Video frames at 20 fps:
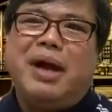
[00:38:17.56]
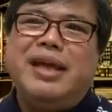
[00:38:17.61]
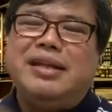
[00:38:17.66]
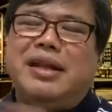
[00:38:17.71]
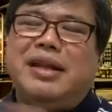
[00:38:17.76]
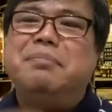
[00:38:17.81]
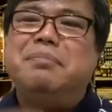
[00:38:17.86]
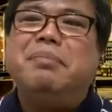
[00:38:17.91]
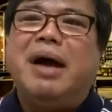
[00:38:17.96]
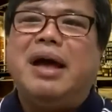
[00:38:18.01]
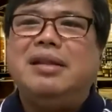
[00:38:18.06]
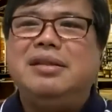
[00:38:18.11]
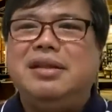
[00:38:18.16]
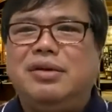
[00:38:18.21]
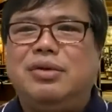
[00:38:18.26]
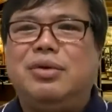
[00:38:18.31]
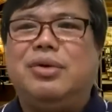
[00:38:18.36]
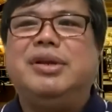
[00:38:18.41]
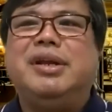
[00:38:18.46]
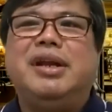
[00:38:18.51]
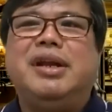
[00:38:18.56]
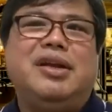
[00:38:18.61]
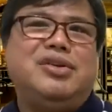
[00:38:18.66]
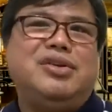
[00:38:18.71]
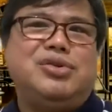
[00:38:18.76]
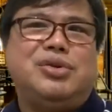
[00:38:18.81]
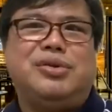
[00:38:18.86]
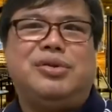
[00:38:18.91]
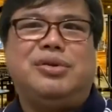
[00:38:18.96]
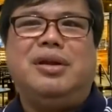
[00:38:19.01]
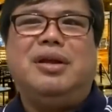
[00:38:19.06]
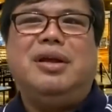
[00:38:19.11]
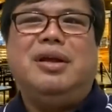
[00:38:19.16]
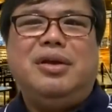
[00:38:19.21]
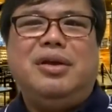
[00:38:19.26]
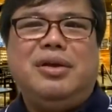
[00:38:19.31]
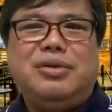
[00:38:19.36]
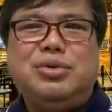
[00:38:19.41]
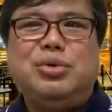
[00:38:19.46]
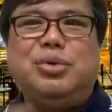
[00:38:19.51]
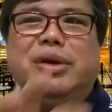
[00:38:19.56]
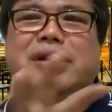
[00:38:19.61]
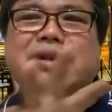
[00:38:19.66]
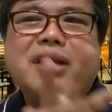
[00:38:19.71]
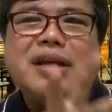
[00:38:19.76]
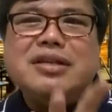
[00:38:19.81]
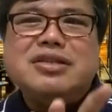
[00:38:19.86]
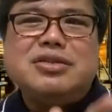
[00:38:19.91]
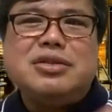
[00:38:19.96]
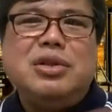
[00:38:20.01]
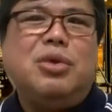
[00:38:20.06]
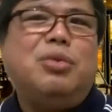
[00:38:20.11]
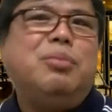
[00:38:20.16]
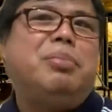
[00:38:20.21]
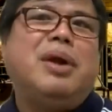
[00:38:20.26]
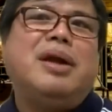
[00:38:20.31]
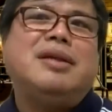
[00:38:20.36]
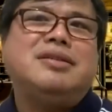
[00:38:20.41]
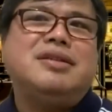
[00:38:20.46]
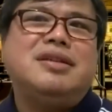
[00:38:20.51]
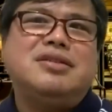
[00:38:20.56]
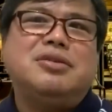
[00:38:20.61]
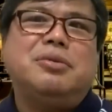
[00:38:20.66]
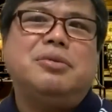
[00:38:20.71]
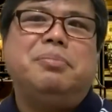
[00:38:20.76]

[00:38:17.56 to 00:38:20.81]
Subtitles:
and body coordination during the slow process of